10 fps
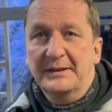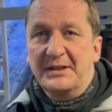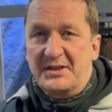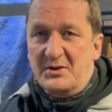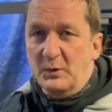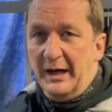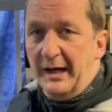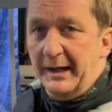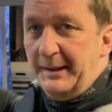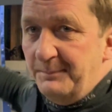this is why
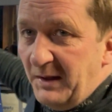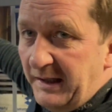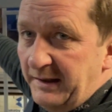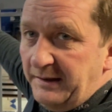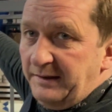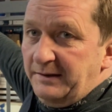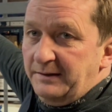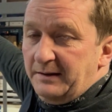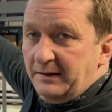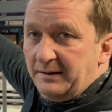
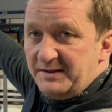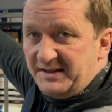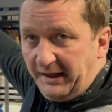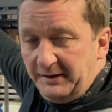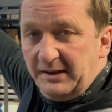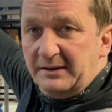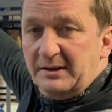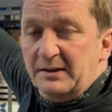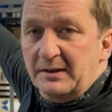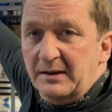I sanded
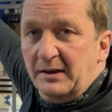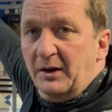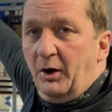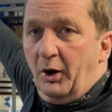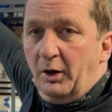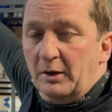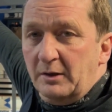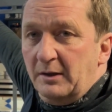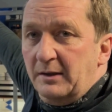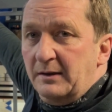
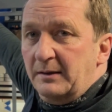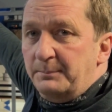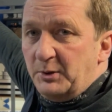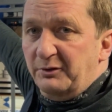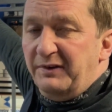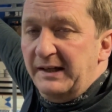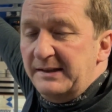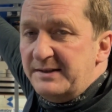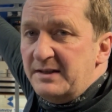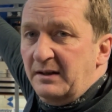all
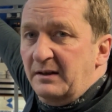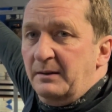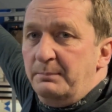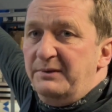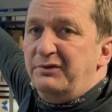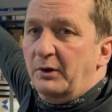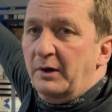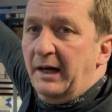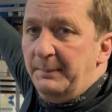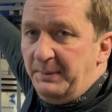profiles
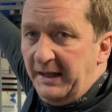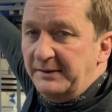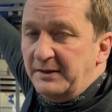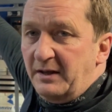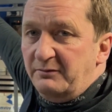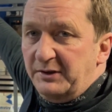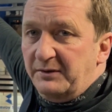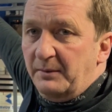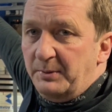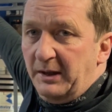before I painted it
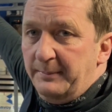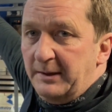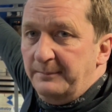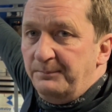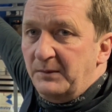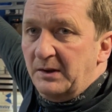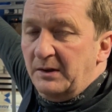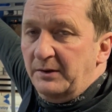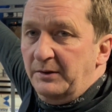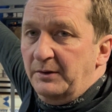with the primer,
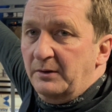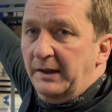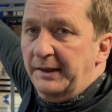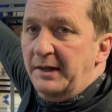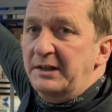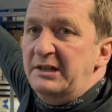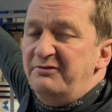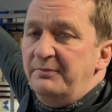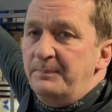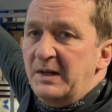you know. And then
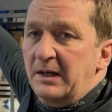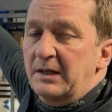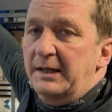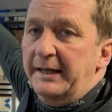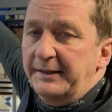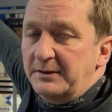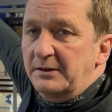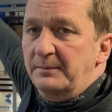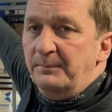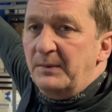even
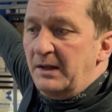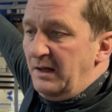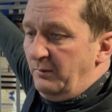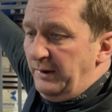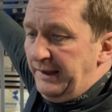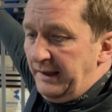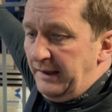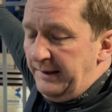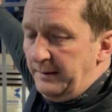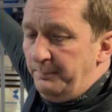later, when I
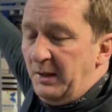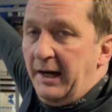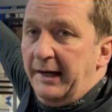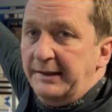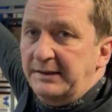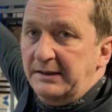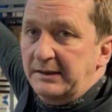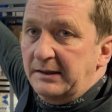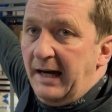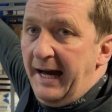applied the
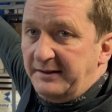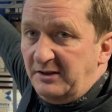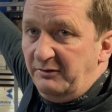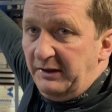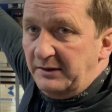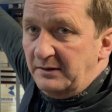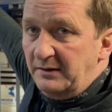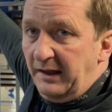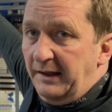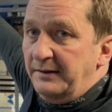activator
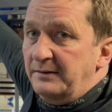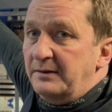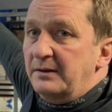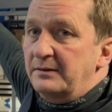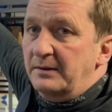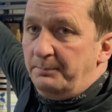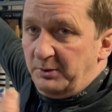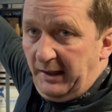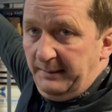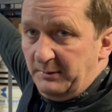and the
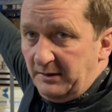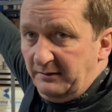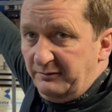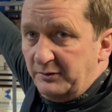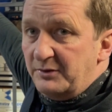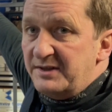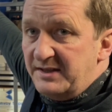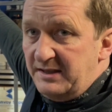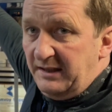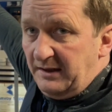primer for
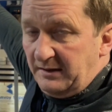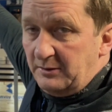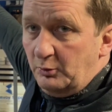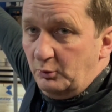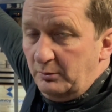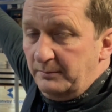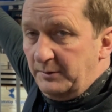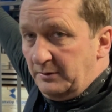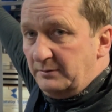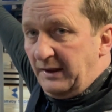Sika glue, you
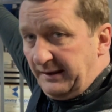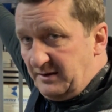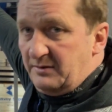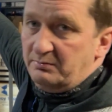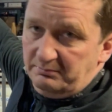know, that's